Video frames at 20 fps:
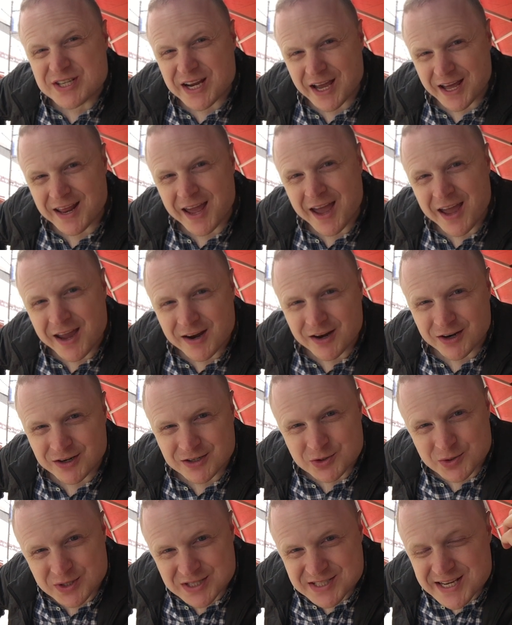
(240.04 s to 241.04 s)
I had hair
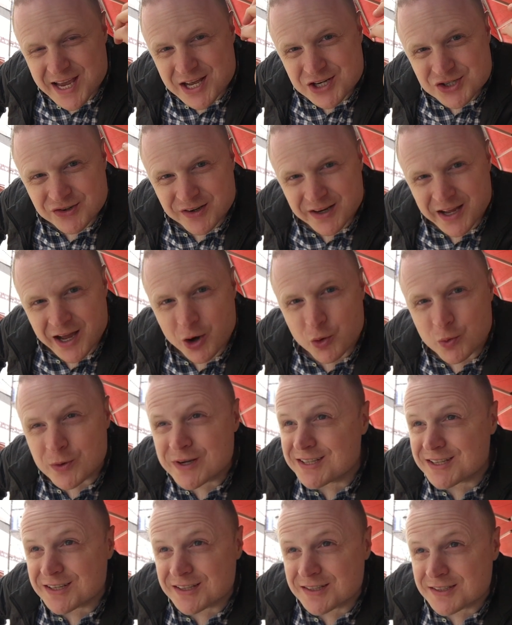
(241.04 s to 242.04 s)
to exaggerate how windy it